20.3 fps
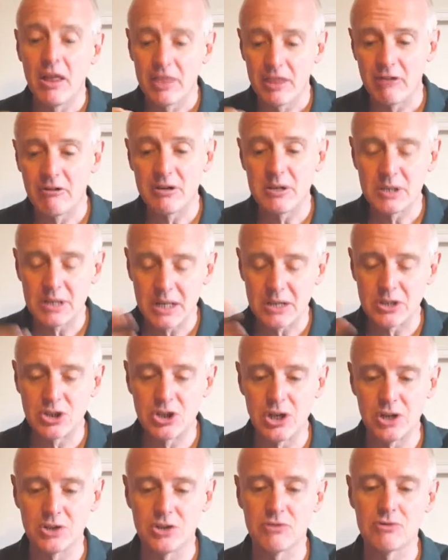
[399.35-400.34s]
There is this
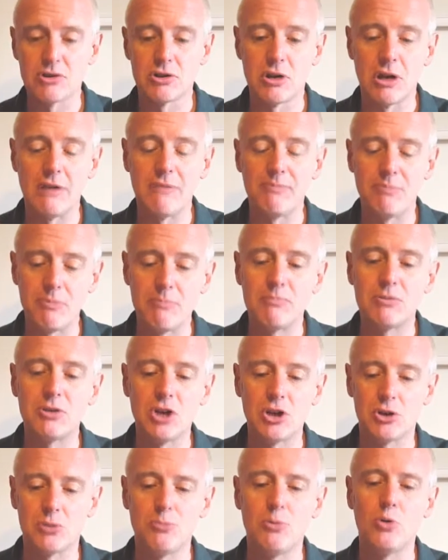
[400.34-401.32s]
touch of, um,
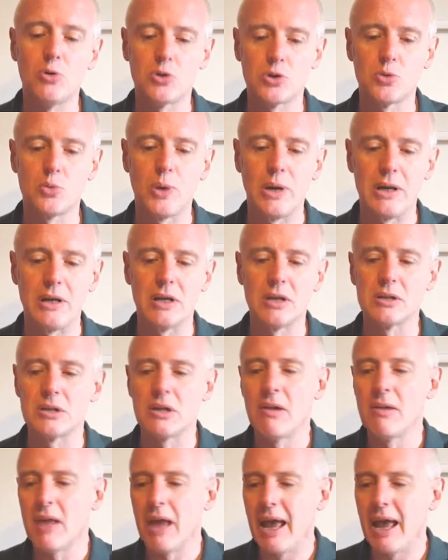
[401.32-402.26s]
touch more sweetness.